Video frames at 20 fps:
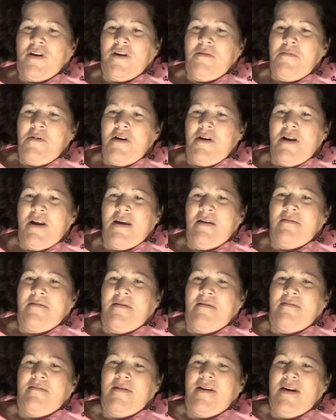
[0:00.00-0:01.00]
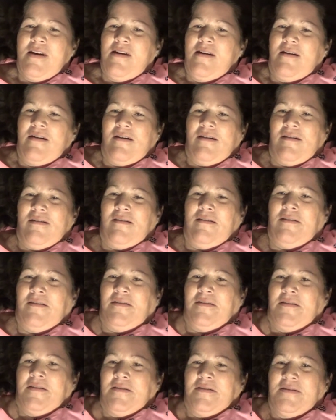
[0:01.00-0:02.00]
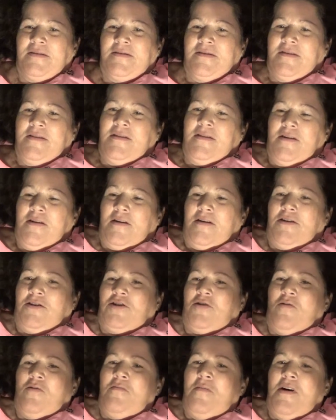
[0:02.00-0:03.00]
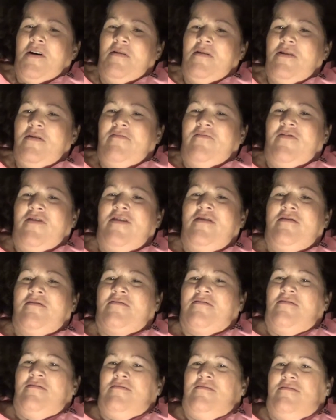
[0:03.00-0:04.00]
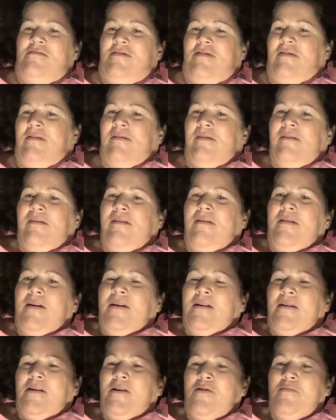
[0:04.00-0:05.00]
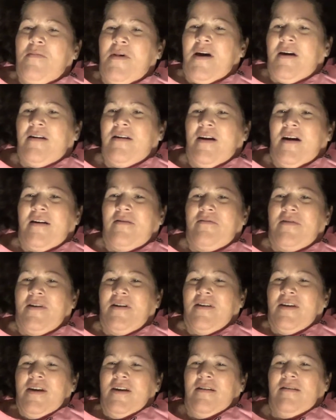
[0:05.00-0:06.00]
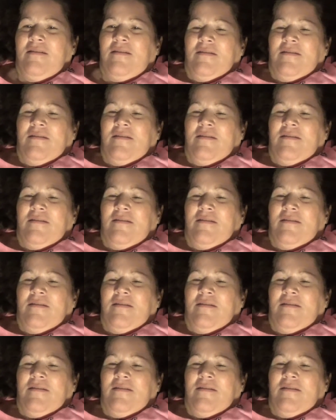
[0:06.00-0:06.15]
Come here, little doggy. Show him how you feel. Oh my God, really?